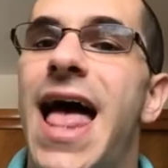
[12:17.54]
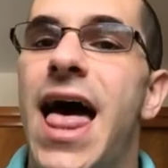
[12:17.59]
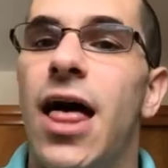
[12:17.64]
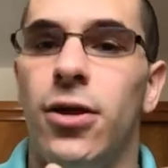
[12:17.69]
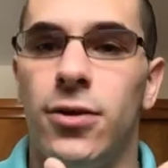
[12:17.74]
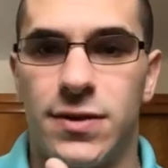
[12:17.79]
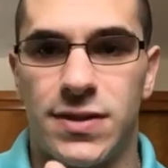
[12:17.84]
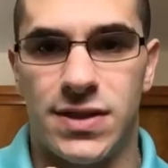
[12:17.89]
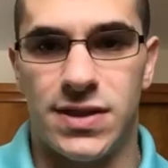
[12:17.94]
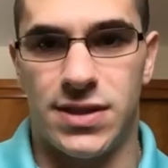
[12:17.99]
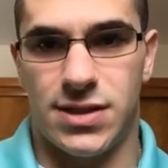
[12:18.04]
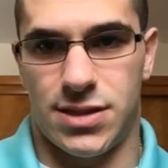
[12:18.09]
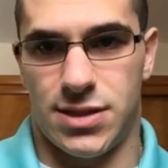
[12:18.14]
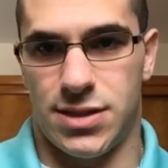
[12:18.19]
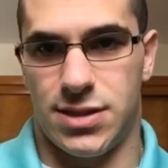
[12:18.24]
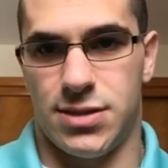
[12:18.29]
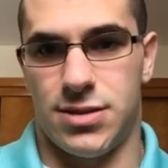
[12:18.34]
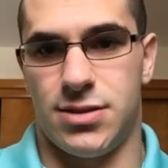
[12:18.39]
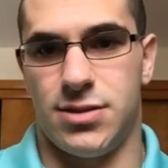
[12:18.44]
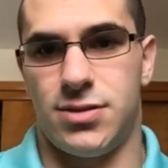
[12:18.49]
else.
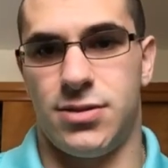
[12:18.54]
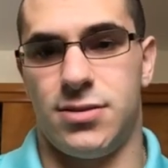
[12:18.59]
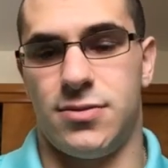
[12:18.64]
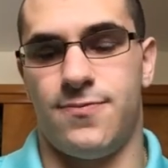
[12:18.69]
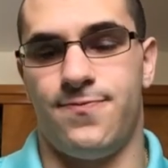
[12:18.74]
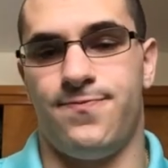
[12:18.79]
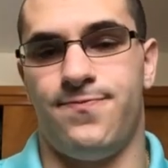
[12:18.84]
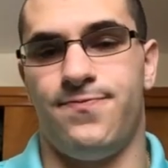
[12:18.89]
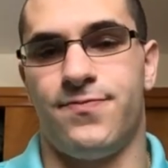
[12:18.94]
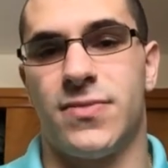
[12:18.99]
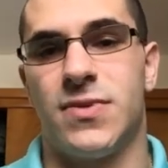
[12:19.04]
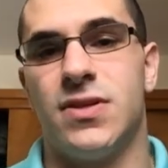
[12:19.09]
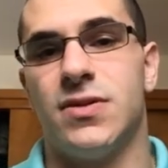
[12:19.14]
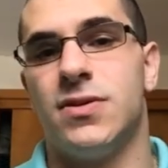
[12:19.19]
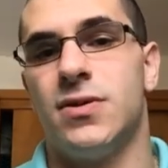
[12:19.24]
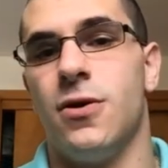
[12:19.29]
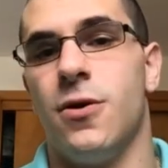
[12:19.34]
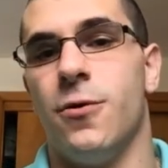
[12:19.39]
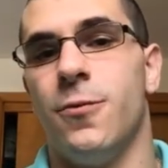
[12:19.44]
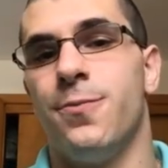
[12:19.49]

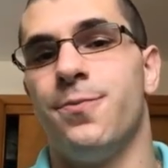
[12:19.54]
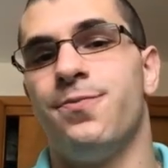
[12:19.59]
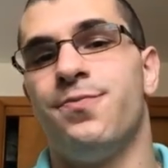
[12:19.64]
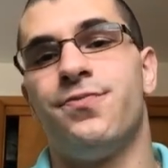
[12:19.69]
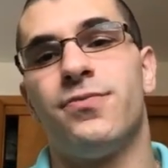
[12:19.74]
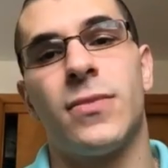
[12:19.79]
So,